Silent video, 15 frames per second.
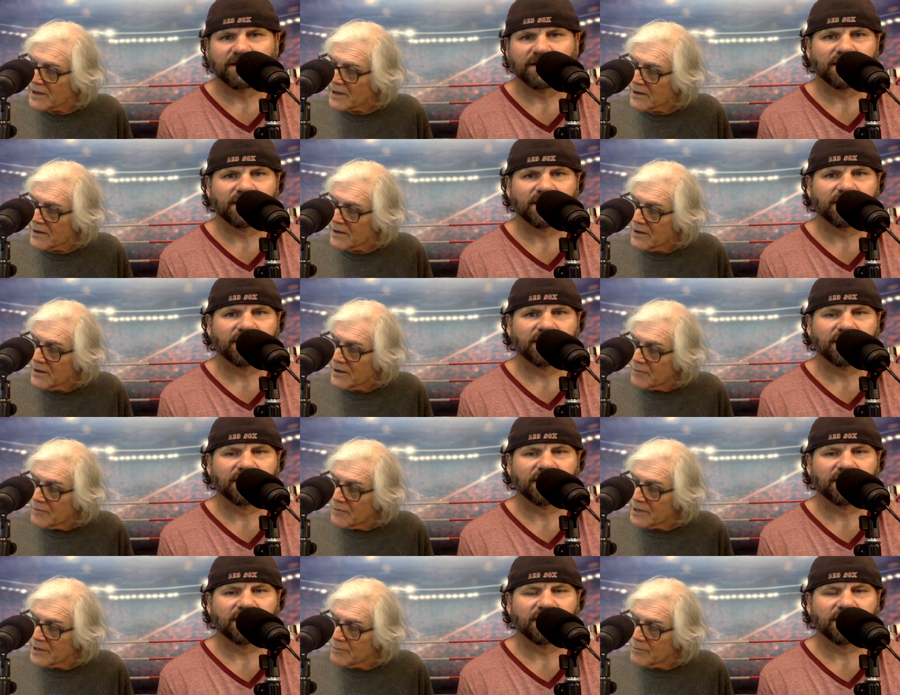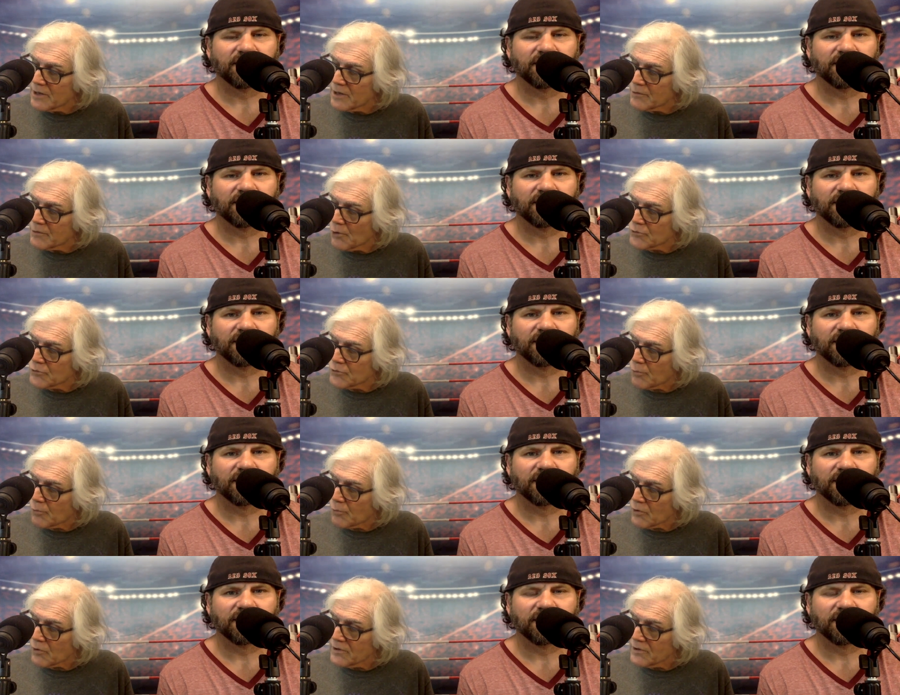Speaker 1: had me and Buddy Rose in
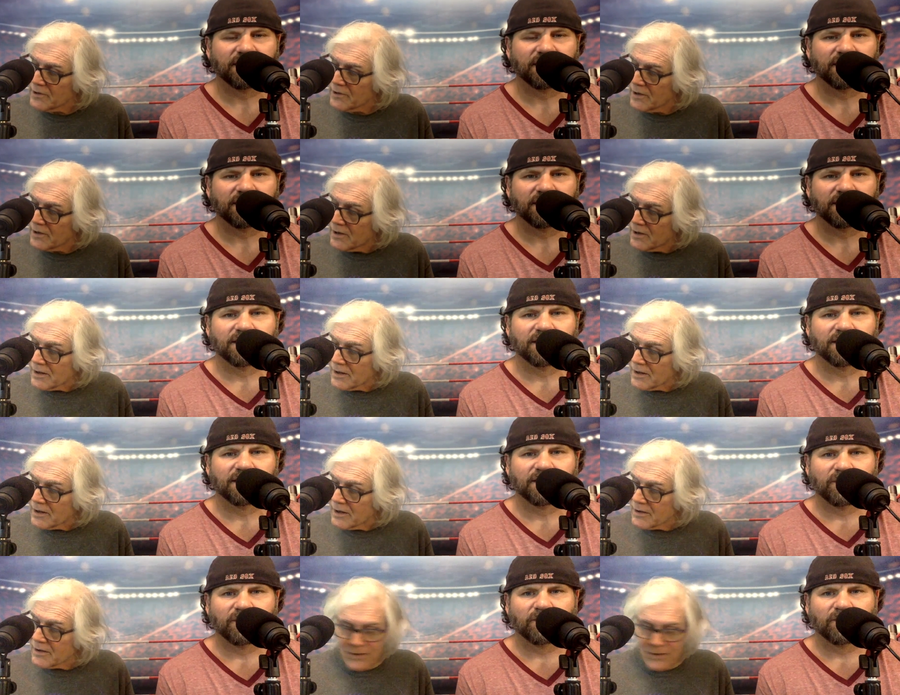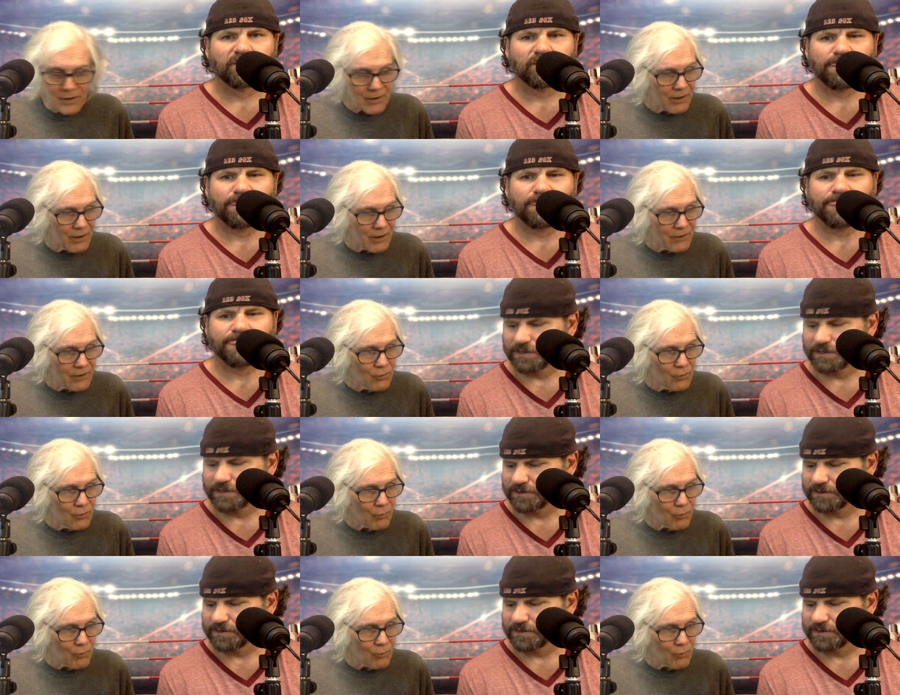Portland, you,